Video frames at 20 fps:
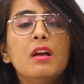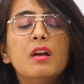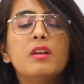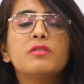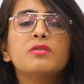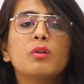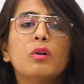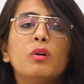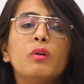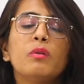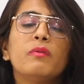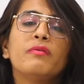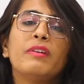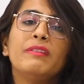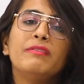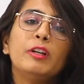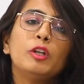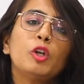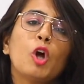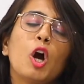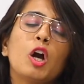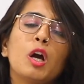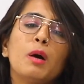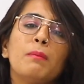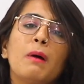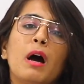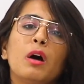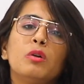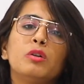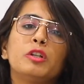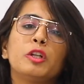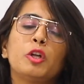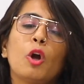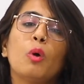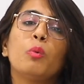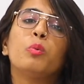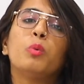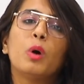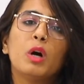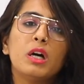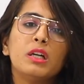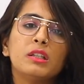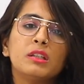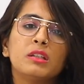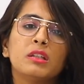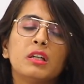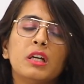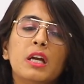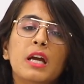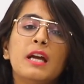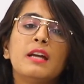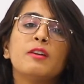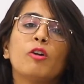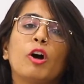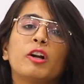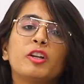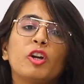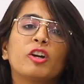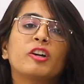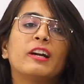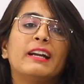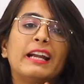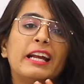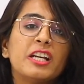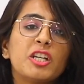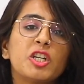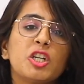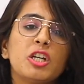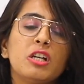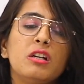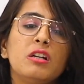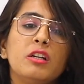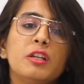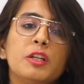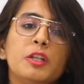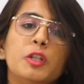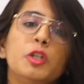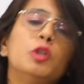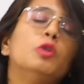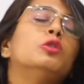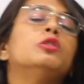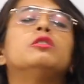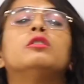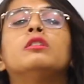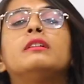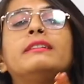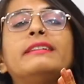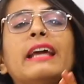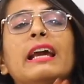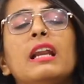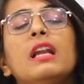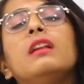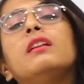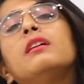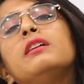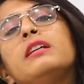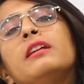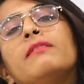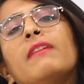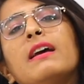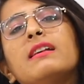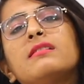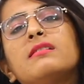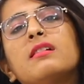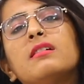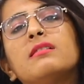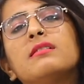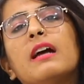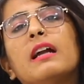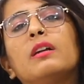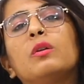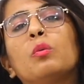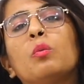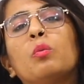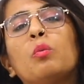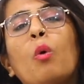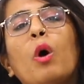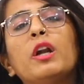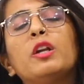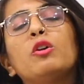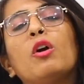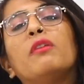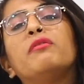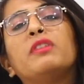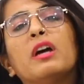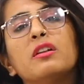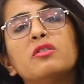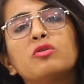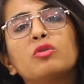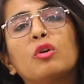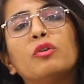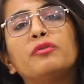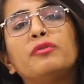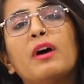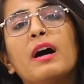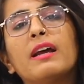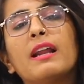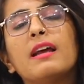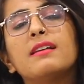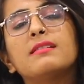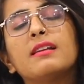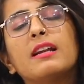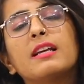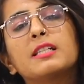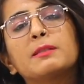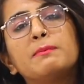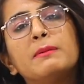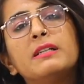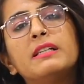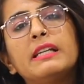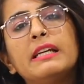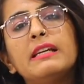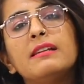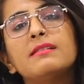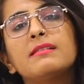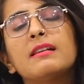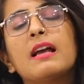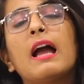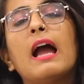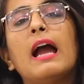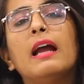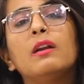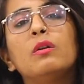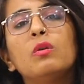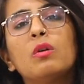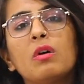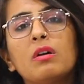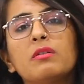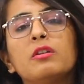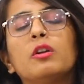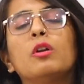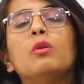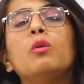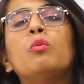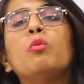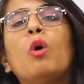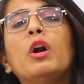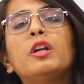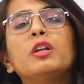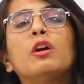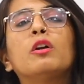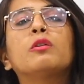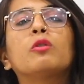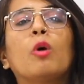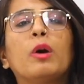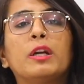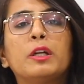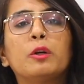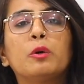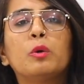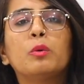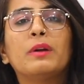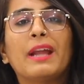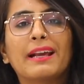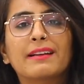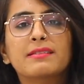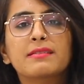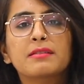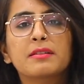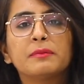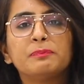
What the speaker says: So when we talk about your worth or your credential, you tell the investors that what you have done so far as an expertise and what you're going to do next.